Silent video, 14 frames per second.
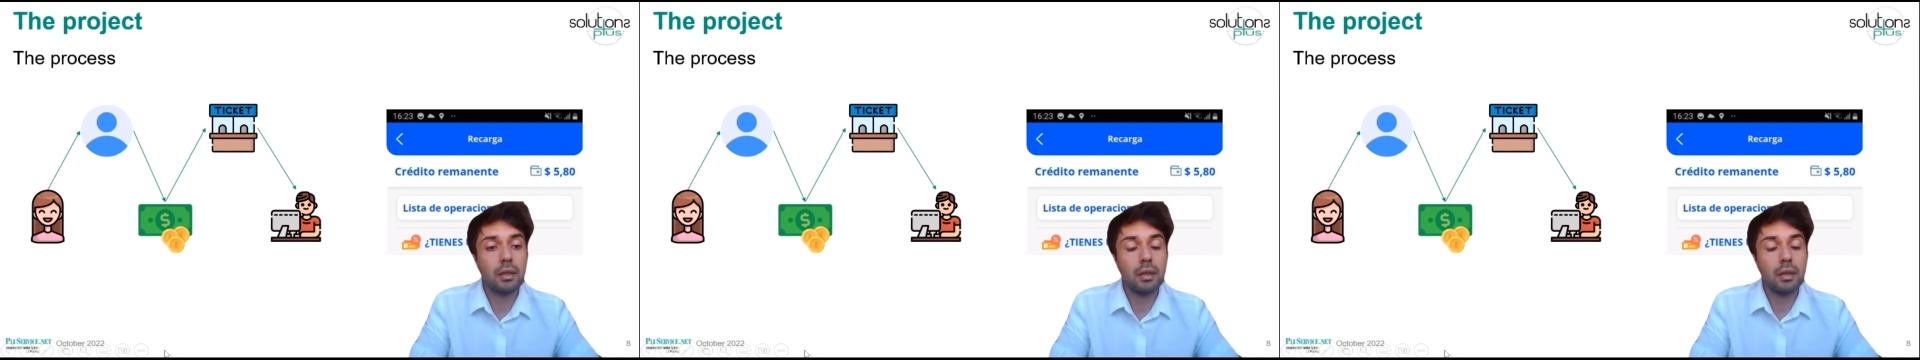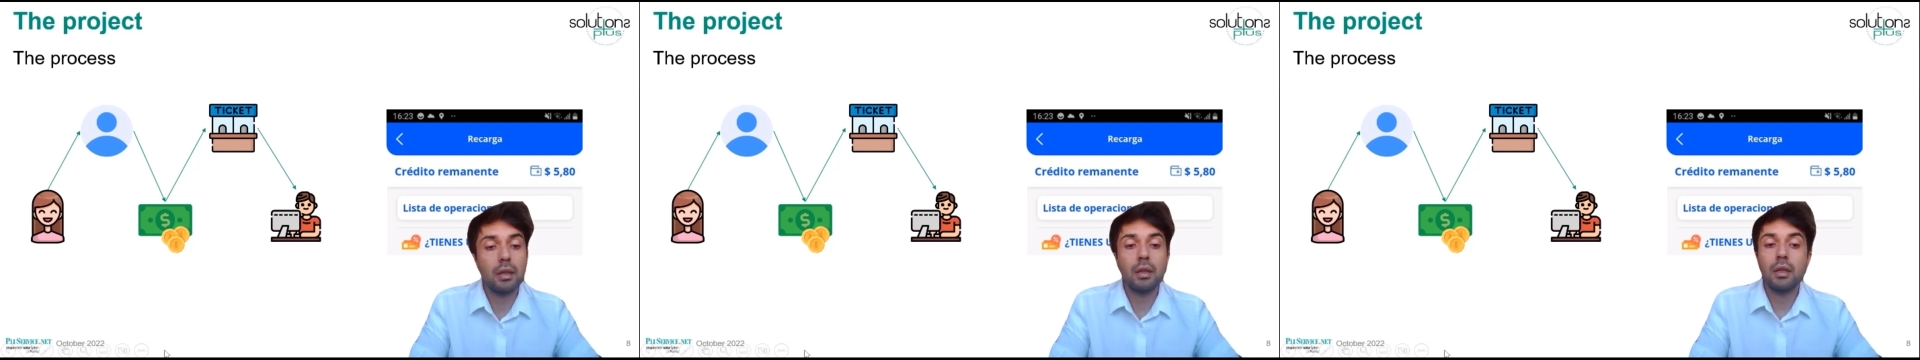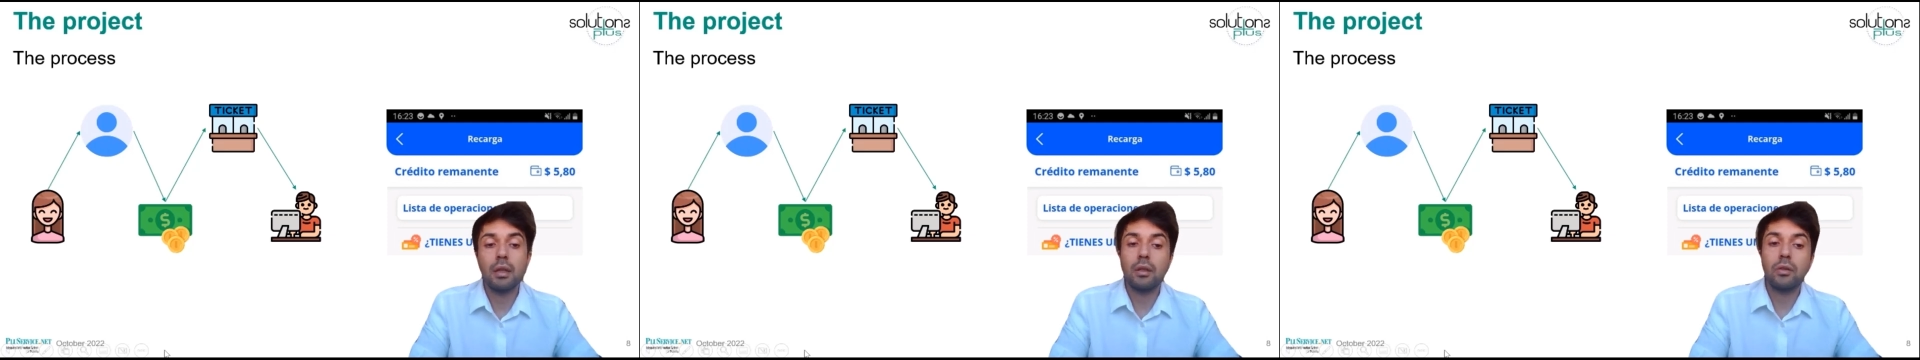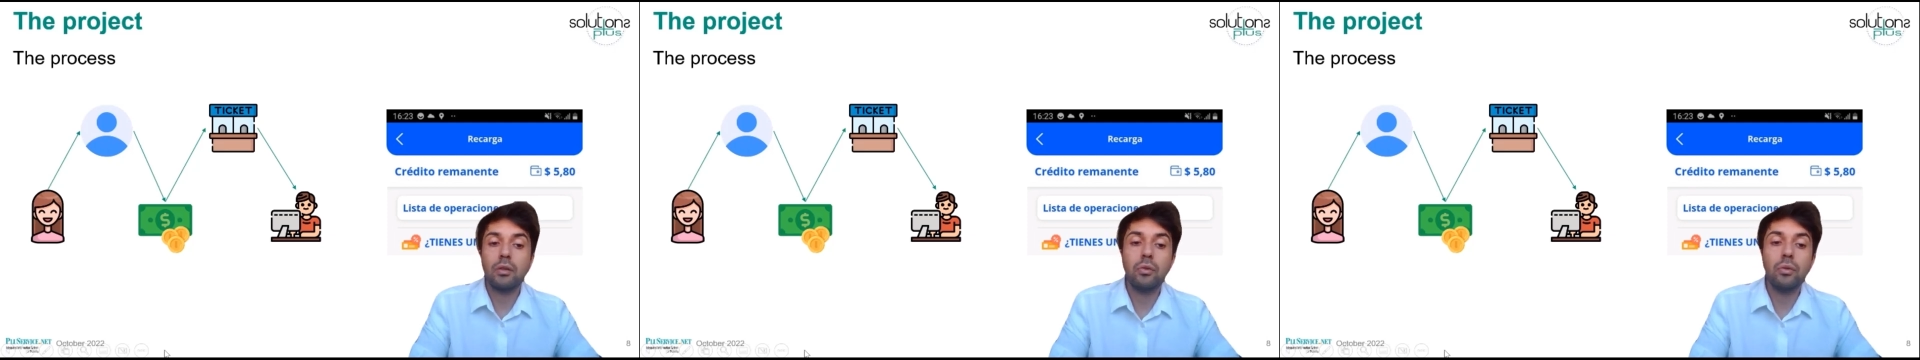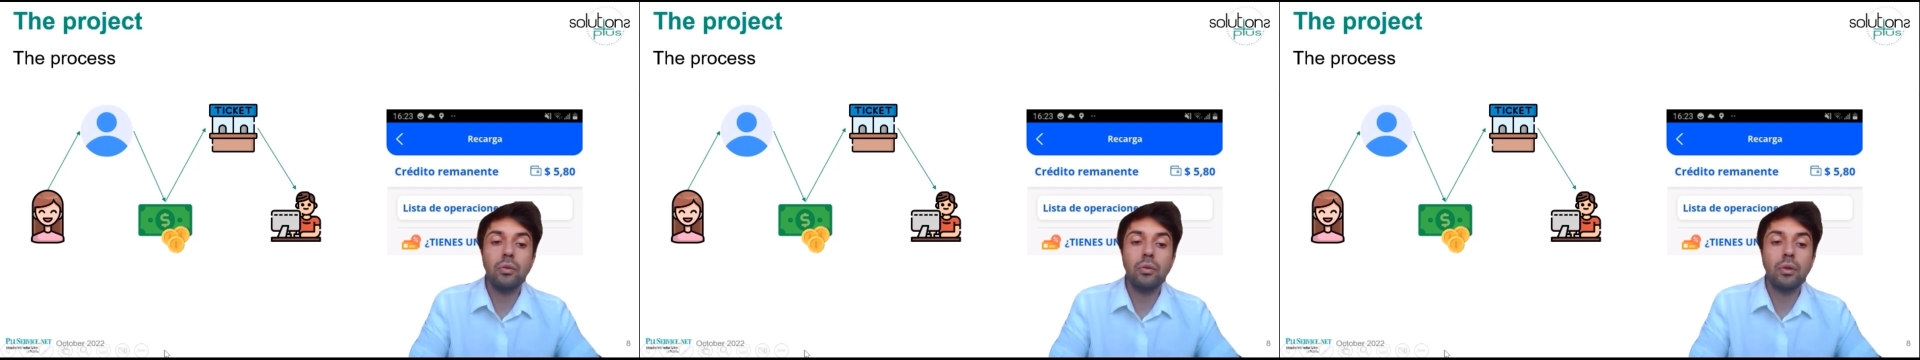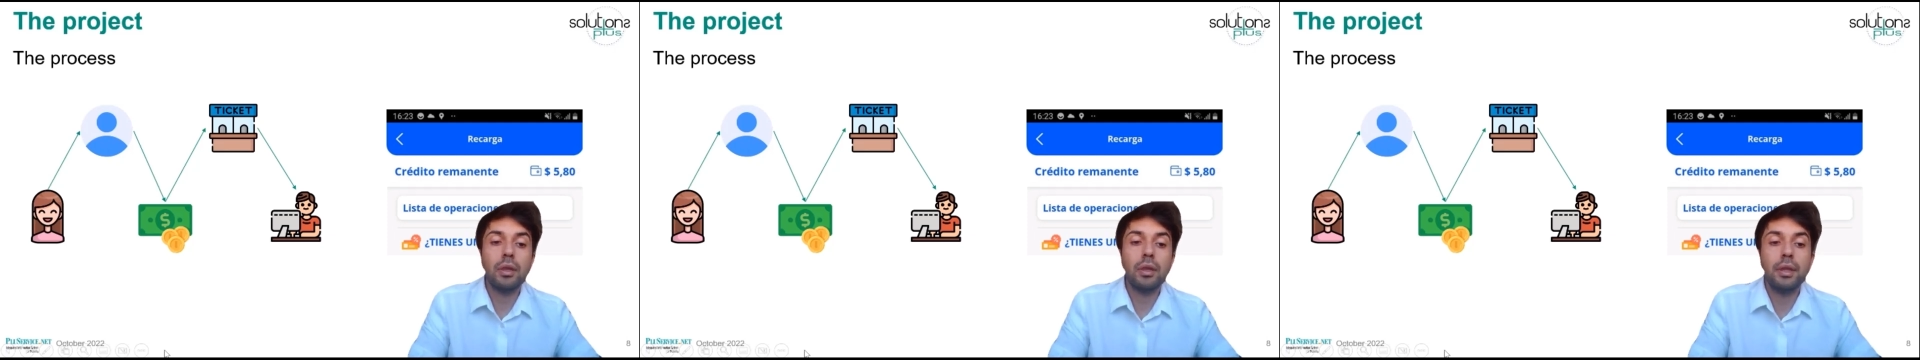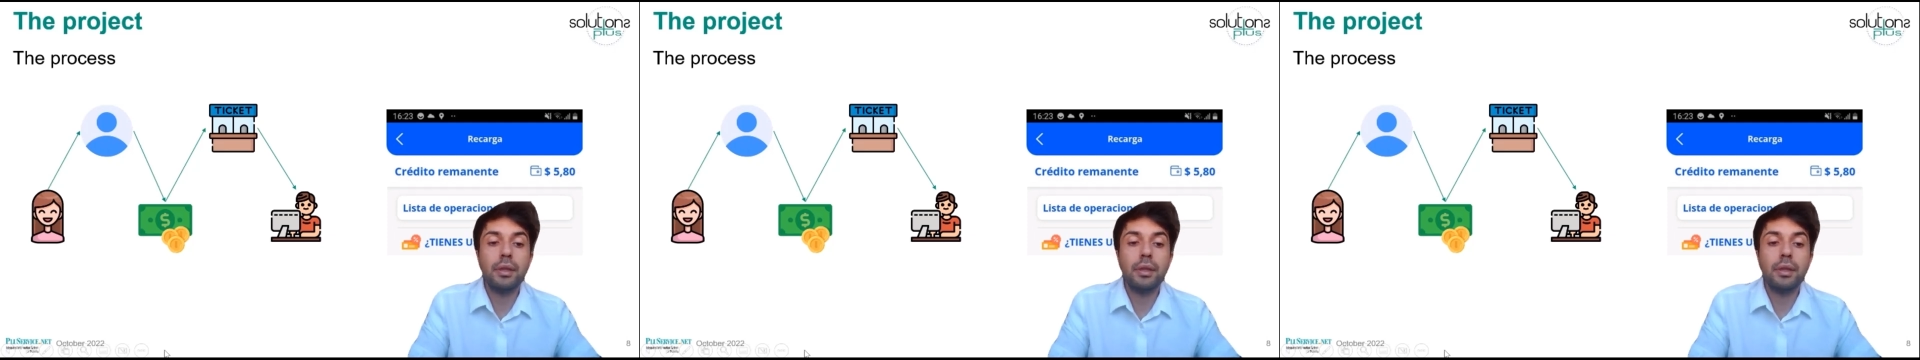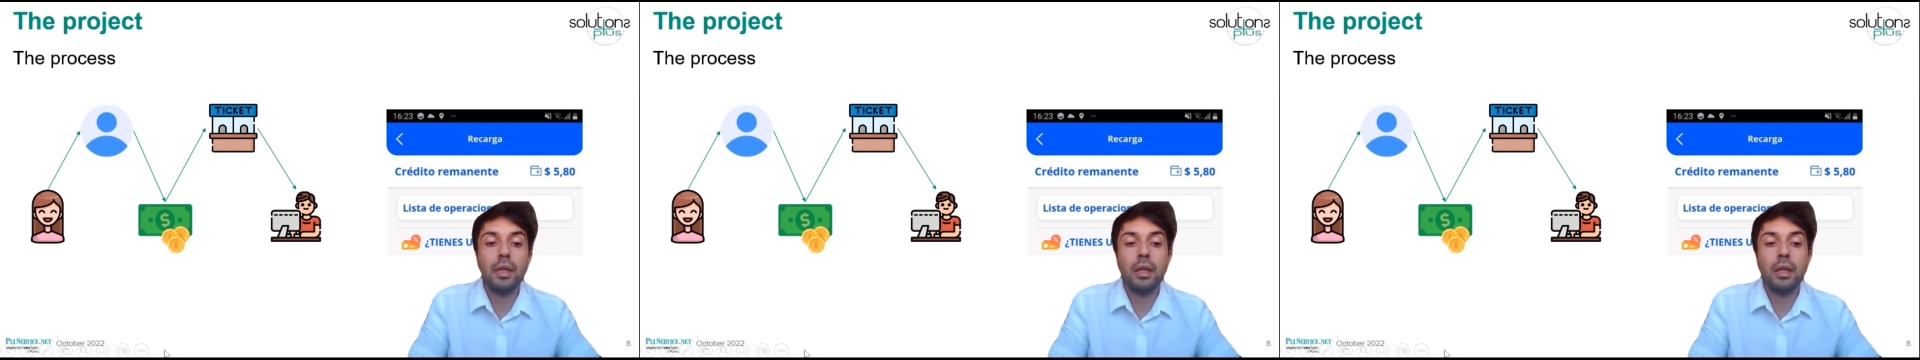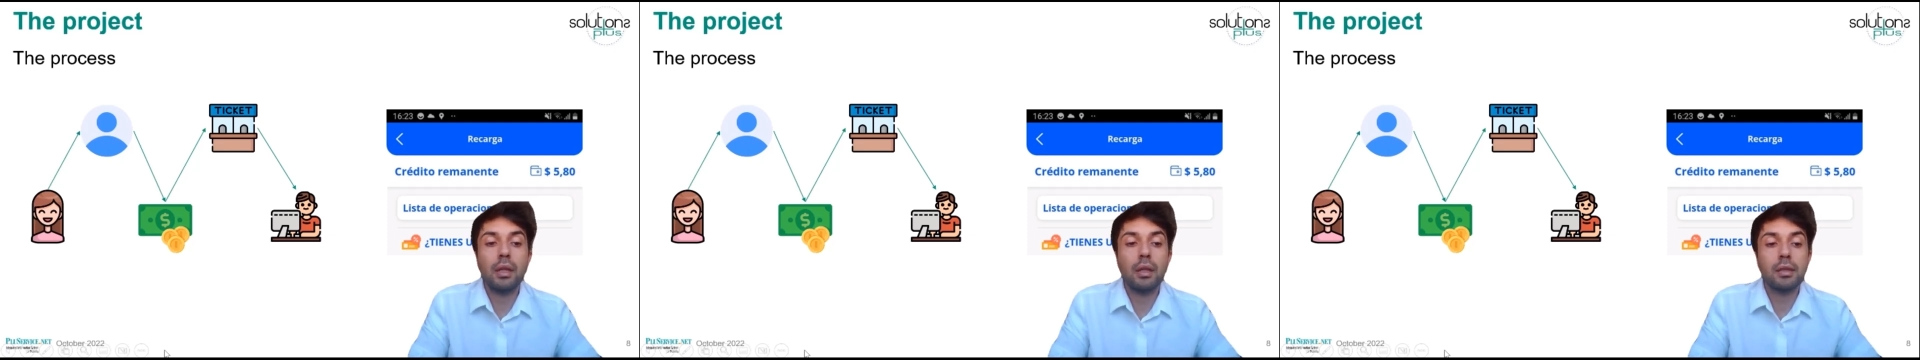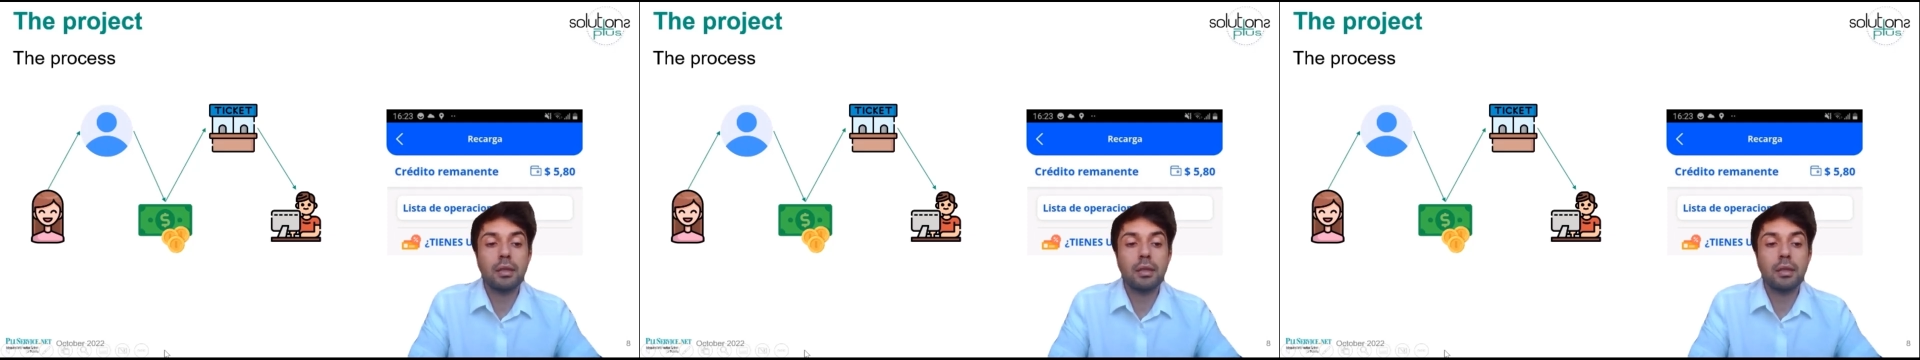to the staff.